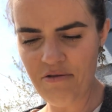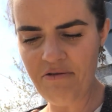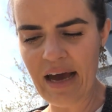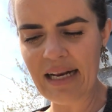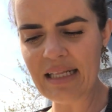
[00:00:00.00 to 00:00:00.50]

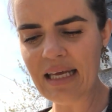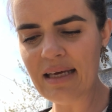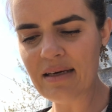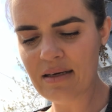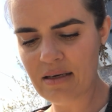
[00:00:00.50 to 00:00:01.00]
Finally,
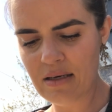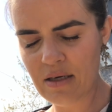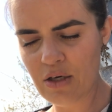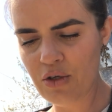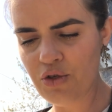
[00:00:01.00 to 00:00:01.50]

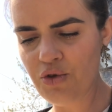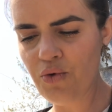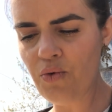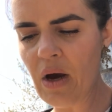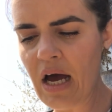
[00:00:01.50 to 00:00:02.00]

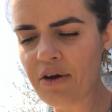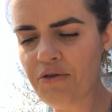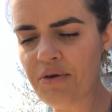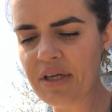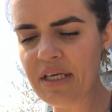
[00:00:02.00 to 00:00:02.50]

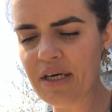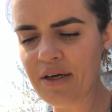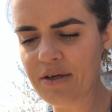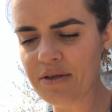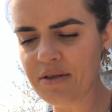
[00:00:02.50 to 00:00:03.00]
200
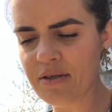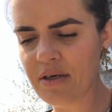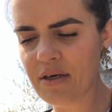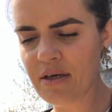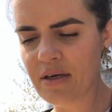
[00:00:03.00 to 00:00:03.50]
years,
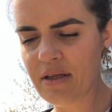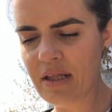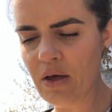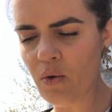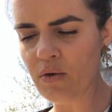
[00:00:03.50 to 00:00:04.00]

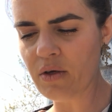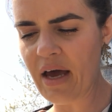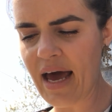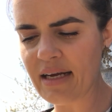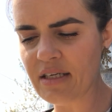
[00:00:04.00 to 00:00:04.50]
the old
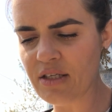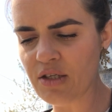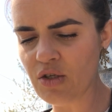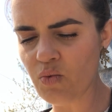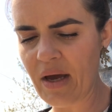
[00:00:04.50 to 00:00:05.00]
cactus
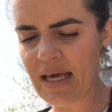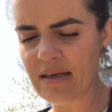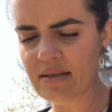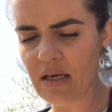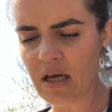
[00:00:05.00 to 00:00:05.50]

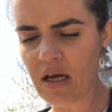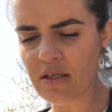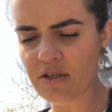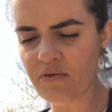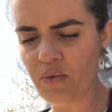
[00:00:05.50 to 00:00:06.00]
sways in a
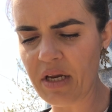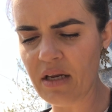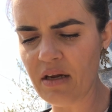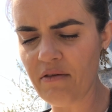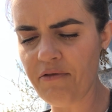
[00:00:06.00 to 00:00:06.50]
gust of
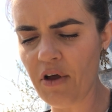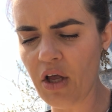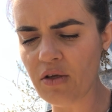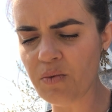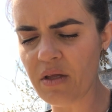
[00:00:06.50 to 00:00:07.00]
wind and
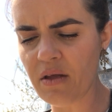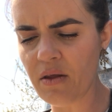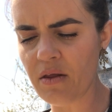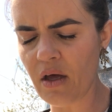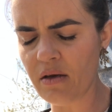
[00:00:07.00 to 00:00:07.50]
falls with a
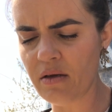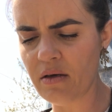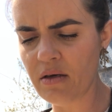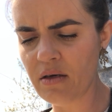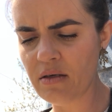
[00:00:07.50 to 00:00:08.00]
thud
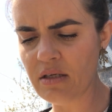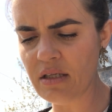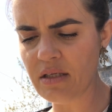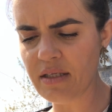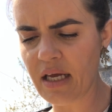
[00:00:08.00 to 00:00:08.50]

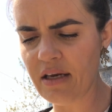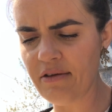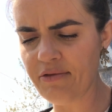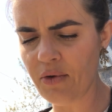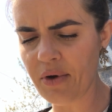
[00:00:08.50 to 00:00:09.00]
to the sandy
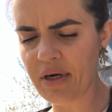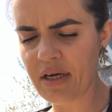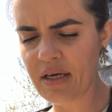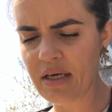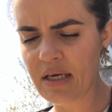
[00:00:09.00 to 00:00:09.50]
floor.
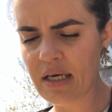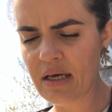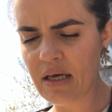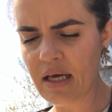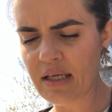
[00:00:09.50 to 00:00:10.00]

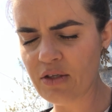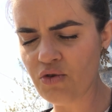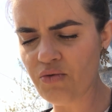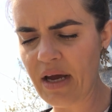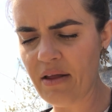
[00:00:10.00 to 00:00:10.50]
Its
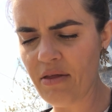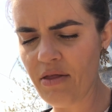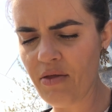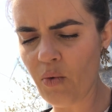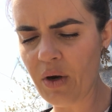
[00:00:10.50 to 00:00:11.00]
great
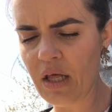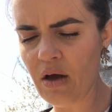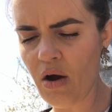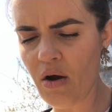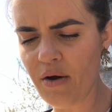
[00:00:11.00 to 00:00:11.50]
thorny
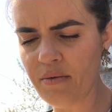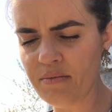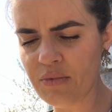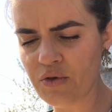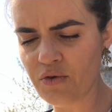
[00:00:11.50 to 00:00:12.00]

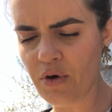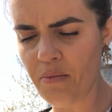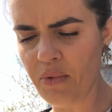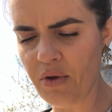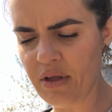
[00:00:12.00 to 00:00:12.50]
arms
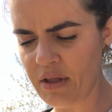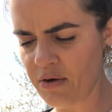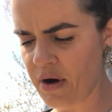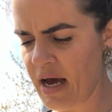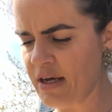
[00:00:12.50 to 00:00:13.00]
crumble in
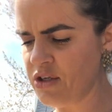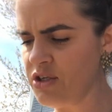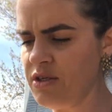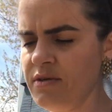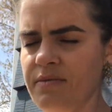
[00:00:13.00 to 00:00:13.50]
the crash.